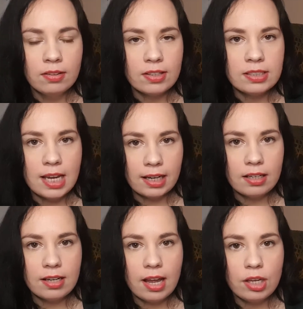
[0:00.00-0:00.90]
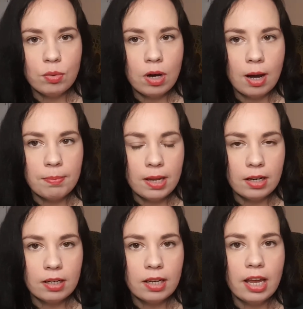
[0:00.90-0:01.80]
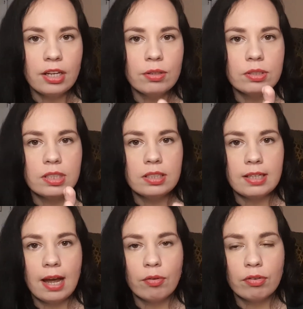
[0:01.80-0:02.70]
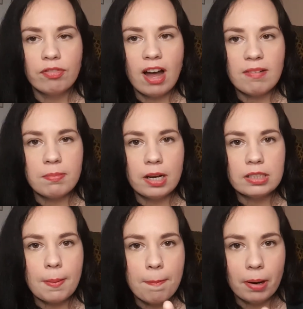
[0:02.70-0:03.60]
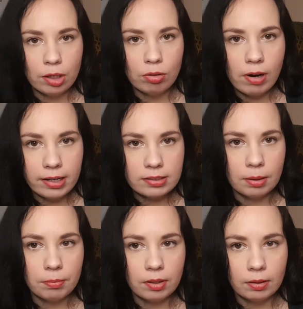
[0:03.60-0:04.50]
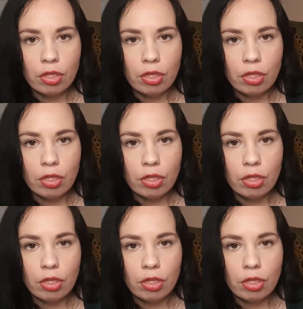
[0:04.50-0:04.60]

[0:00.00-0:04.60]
The second day, you come in and you sit down for 5 minutes, but you write something.